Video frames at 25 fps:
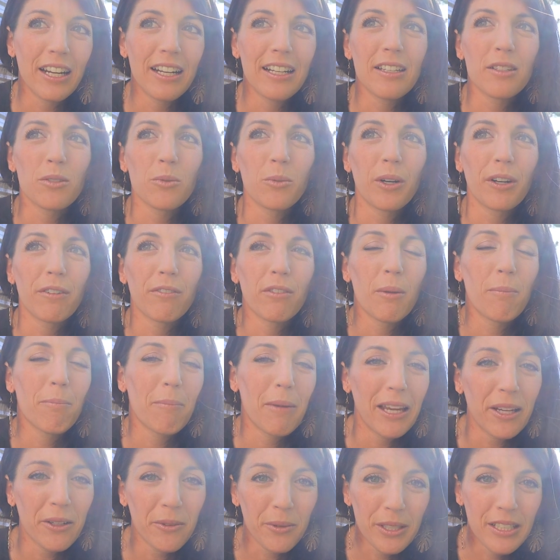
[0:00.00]
It is one of the
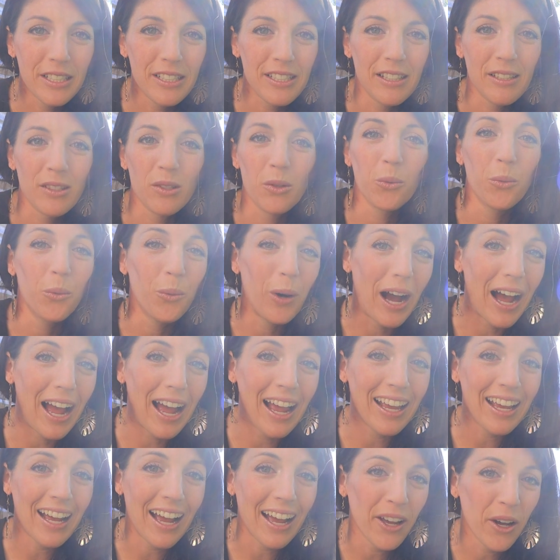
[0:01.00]
main reasons
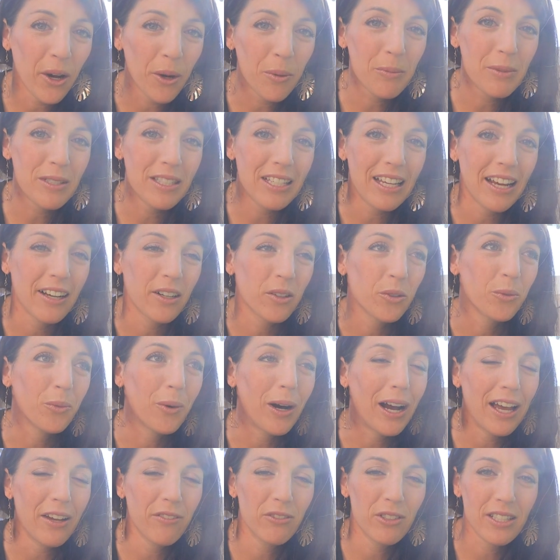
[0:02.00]
why I homestead and
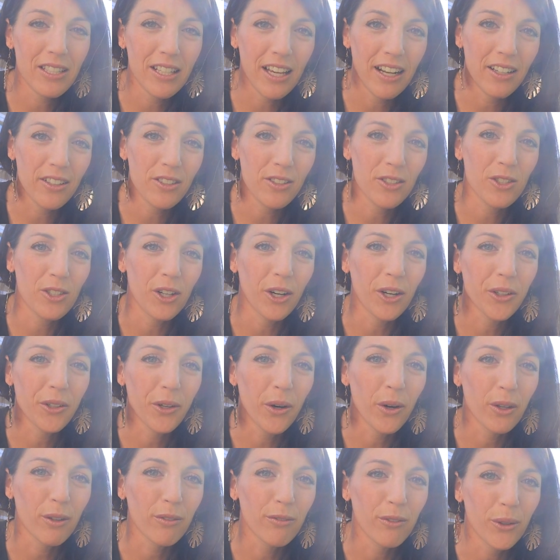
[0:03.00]
why I've decided to start
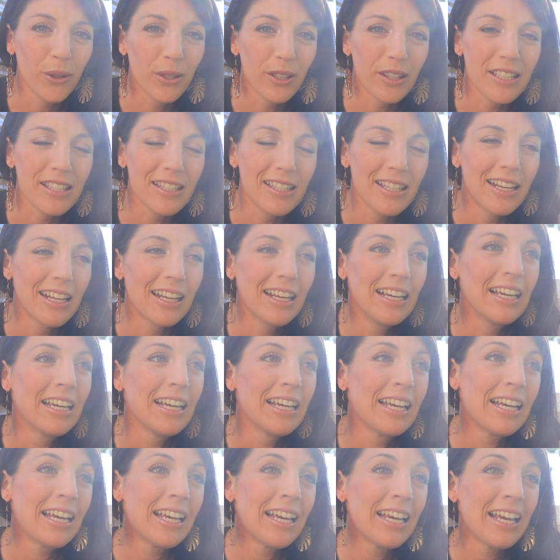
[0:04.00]
growing food in the city,
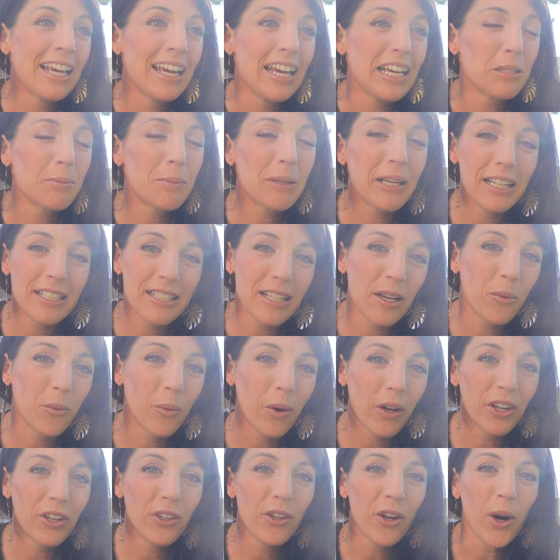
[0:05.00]
is because I
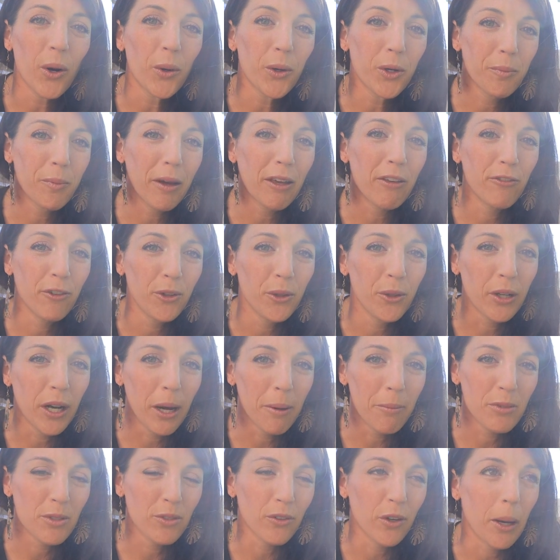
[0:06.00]
want to know where my food
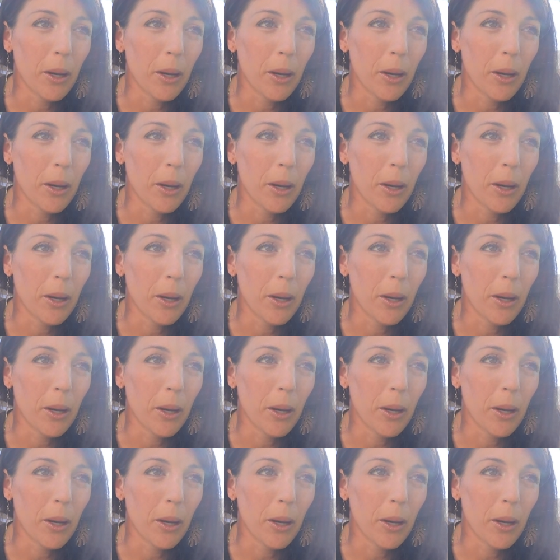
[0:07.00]
comes